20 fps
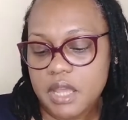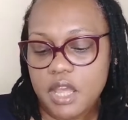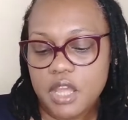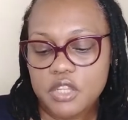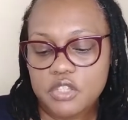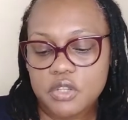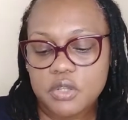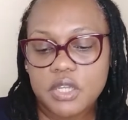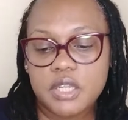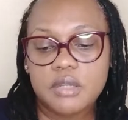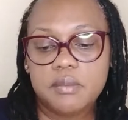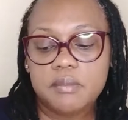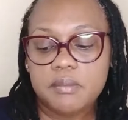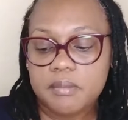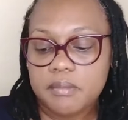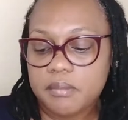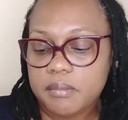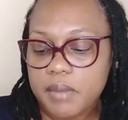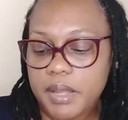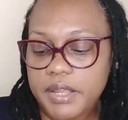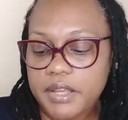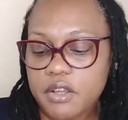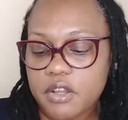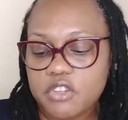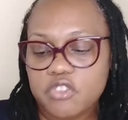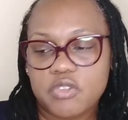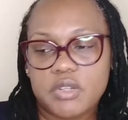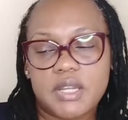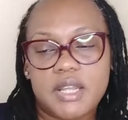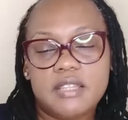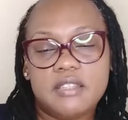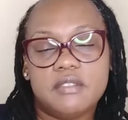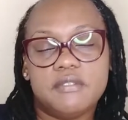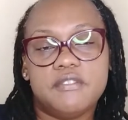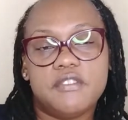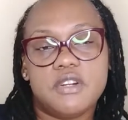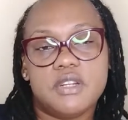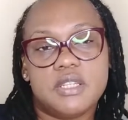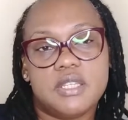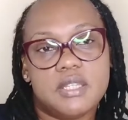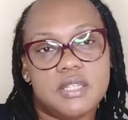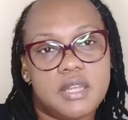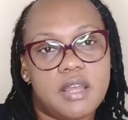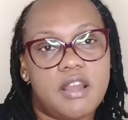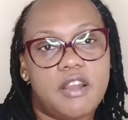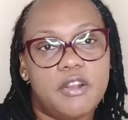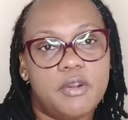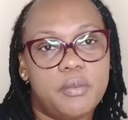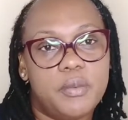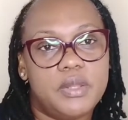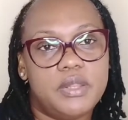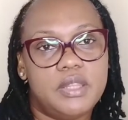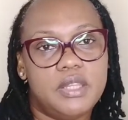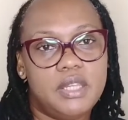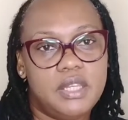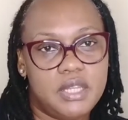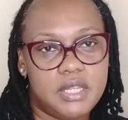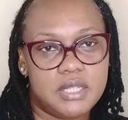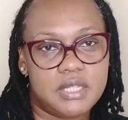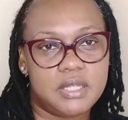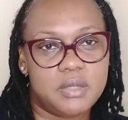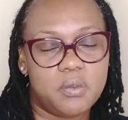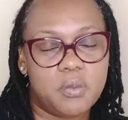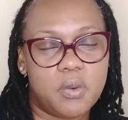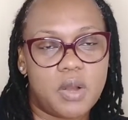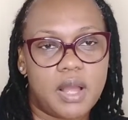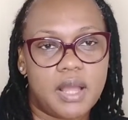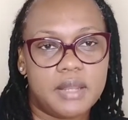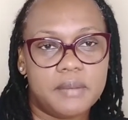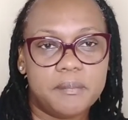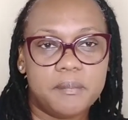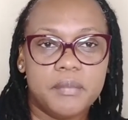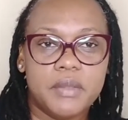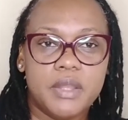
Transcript: So in my country, let's first start with the easy one,